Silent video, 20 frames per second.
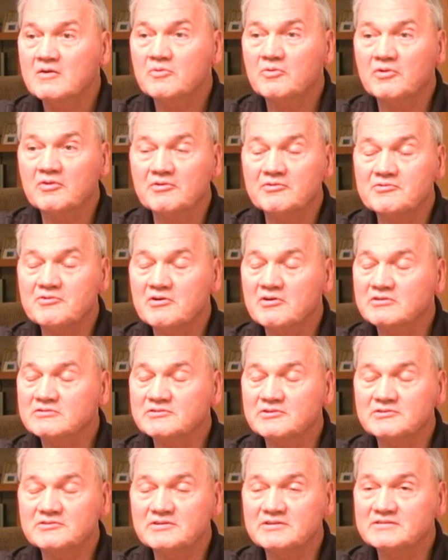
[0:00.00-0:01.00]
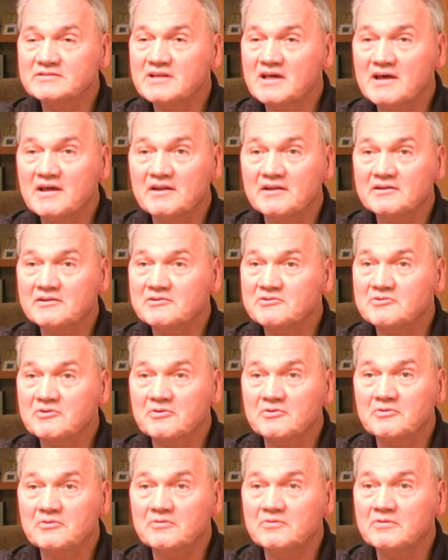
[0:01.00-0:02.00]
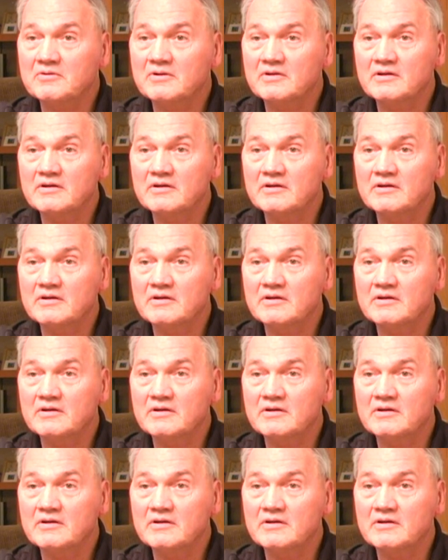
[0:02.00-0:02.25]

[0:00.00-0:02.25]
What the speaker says: Well, the drugs are just out of control.